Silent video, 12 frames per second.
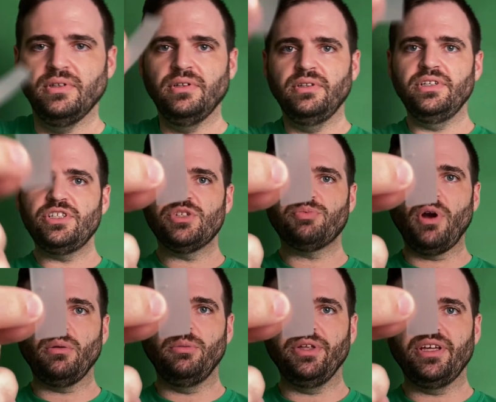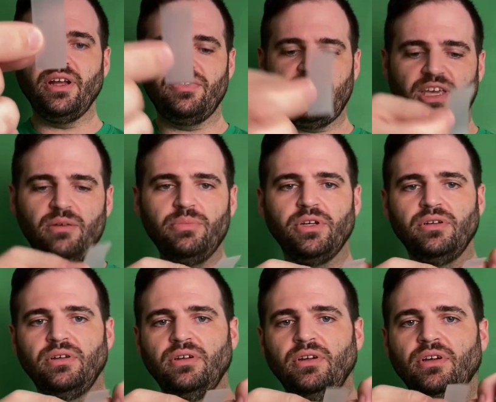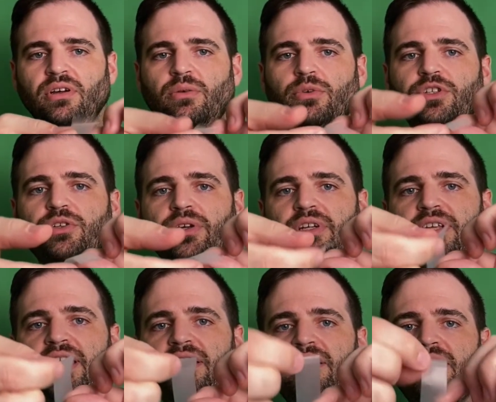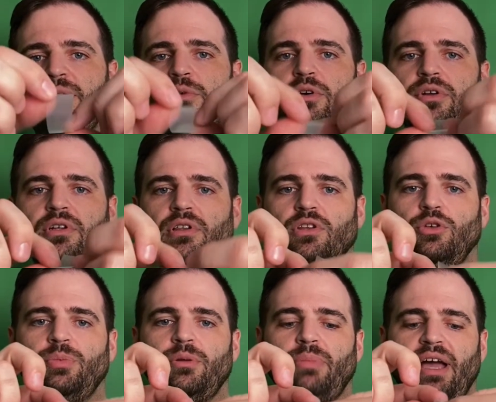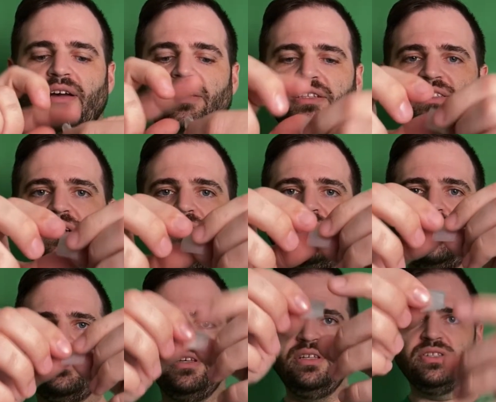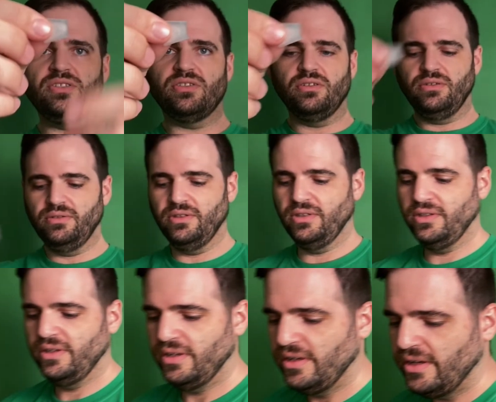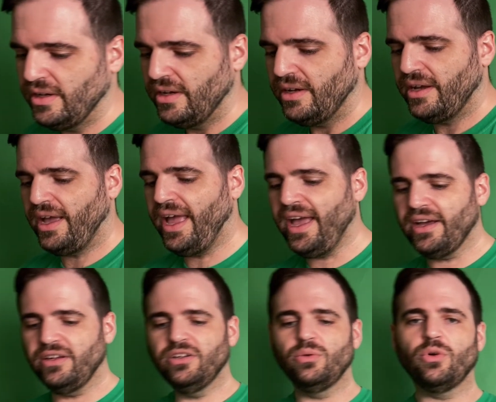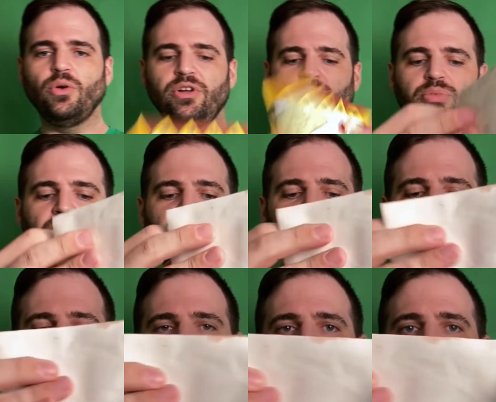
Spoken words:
This is probably enough tape. We're just going to take it and we're going to loop it back on itself like this. And we're going to place it